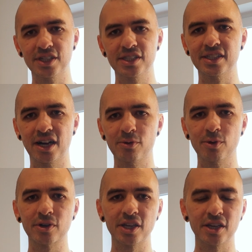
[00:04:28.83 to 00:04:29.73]
is not
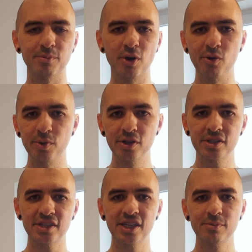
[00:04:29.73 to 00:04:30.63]
working in mobile,
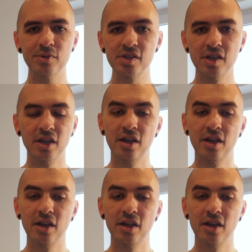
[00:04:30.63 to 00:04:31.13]
it seems.